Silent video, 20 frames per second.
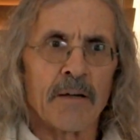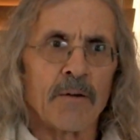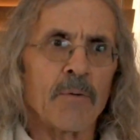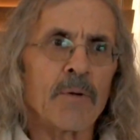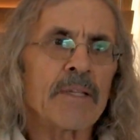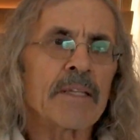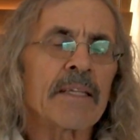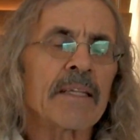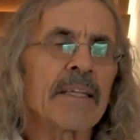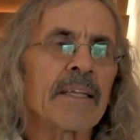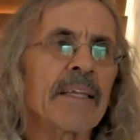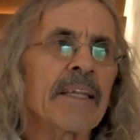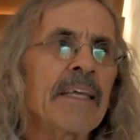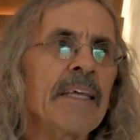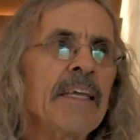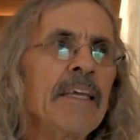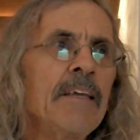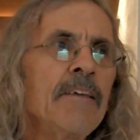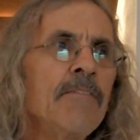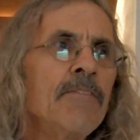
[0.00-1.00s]
With the
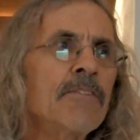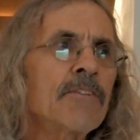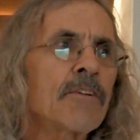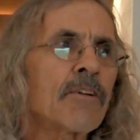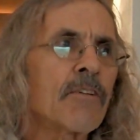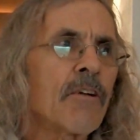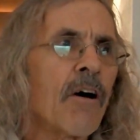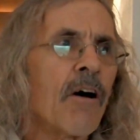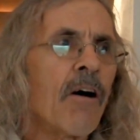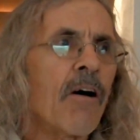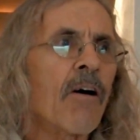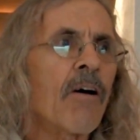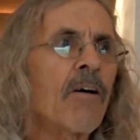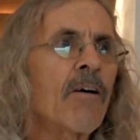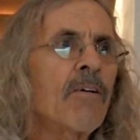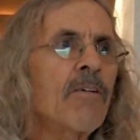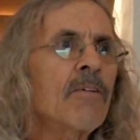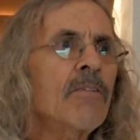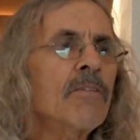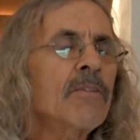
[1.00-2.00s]
leaves are
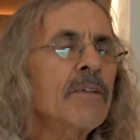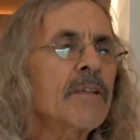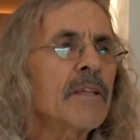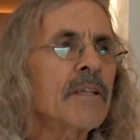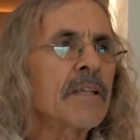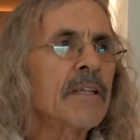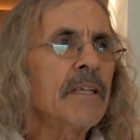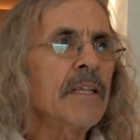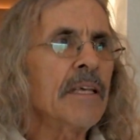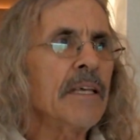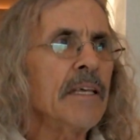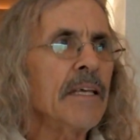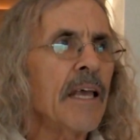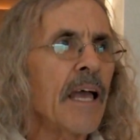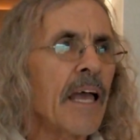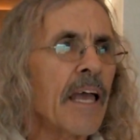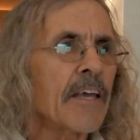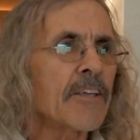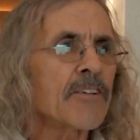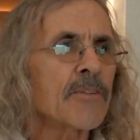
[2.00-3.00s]
all the
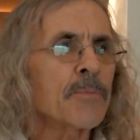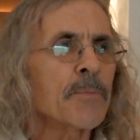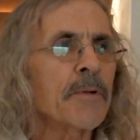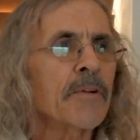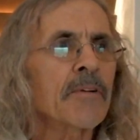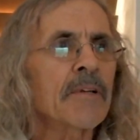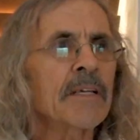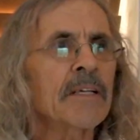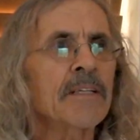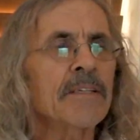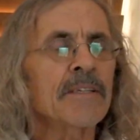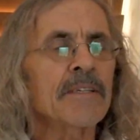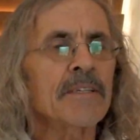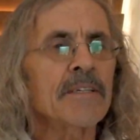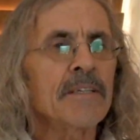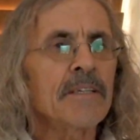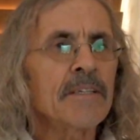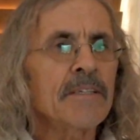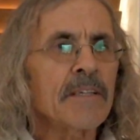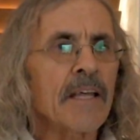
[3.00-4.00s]

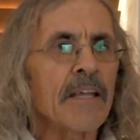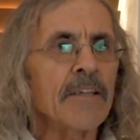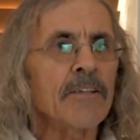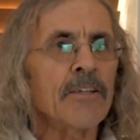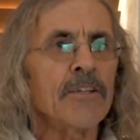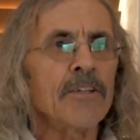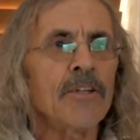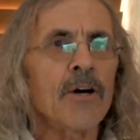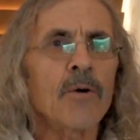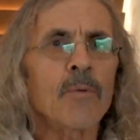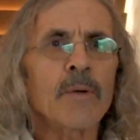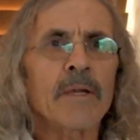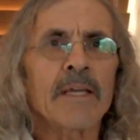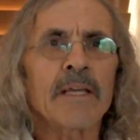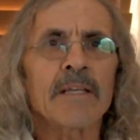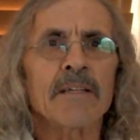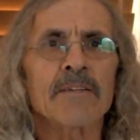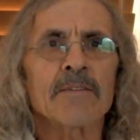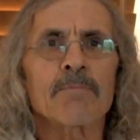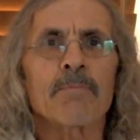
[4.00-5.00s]
experiences and the
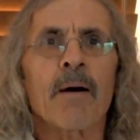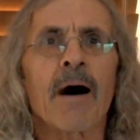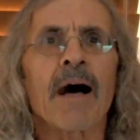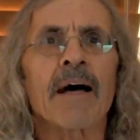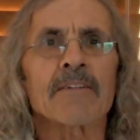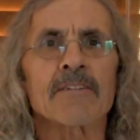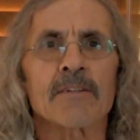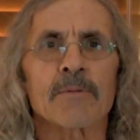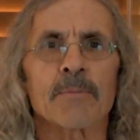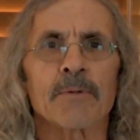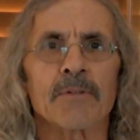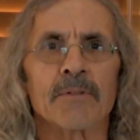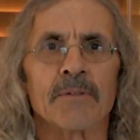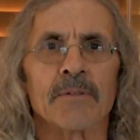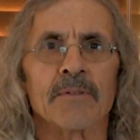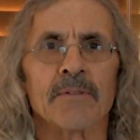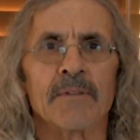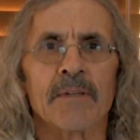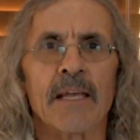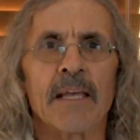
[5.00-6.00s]
knowings possible
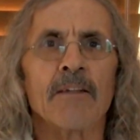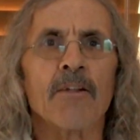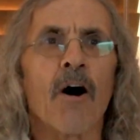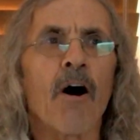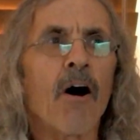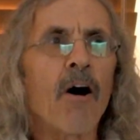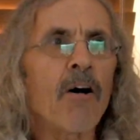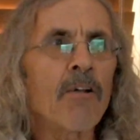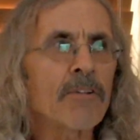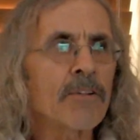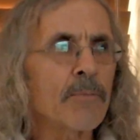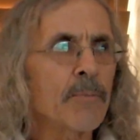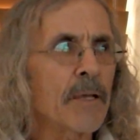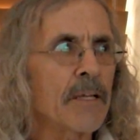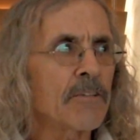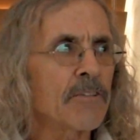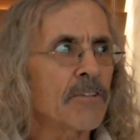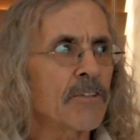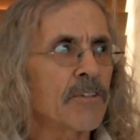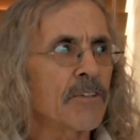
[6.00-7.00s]
in all
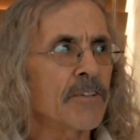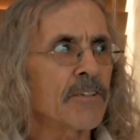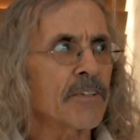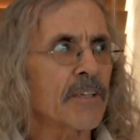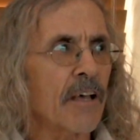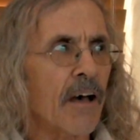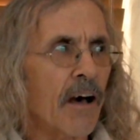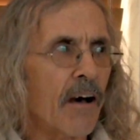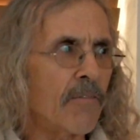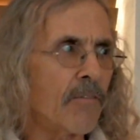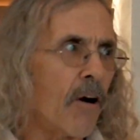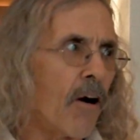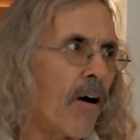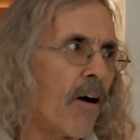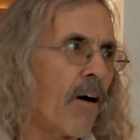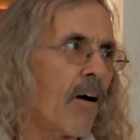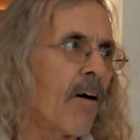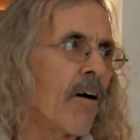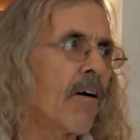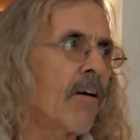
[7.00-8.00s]
dimensions of
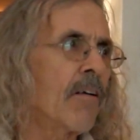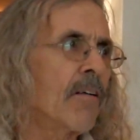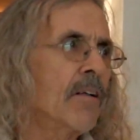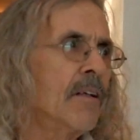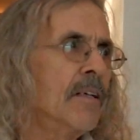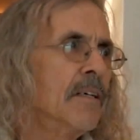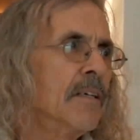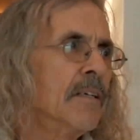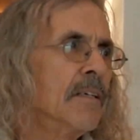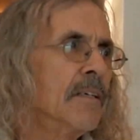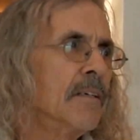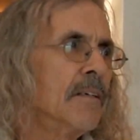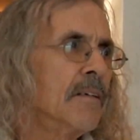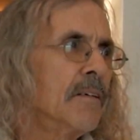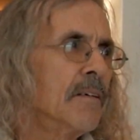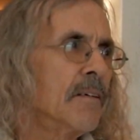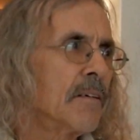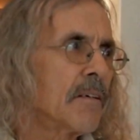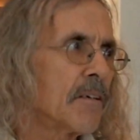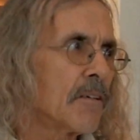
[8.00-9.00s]
all
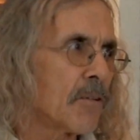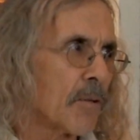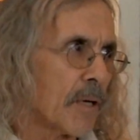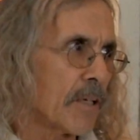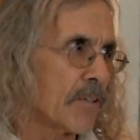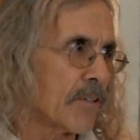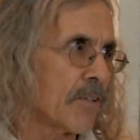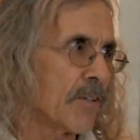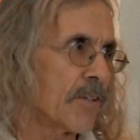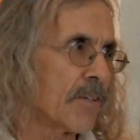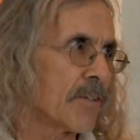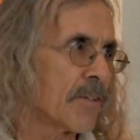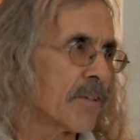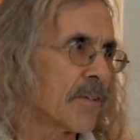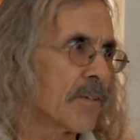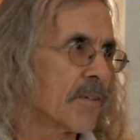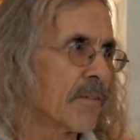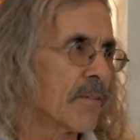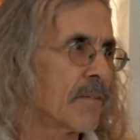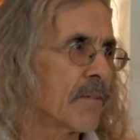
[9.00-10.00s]
creations,
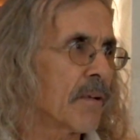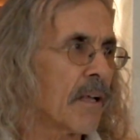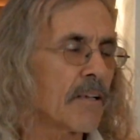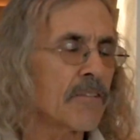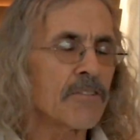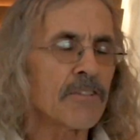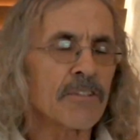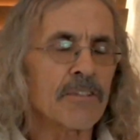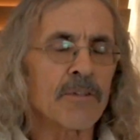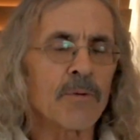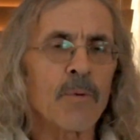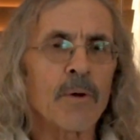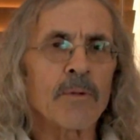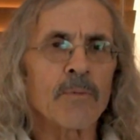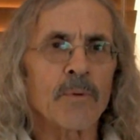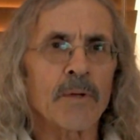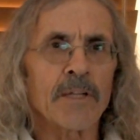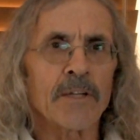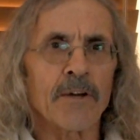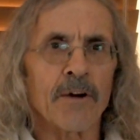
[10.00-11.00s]
not just the
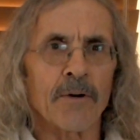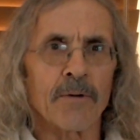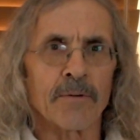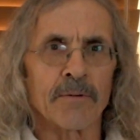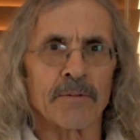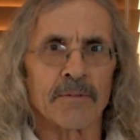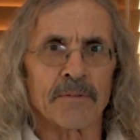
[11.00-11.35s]
one we know.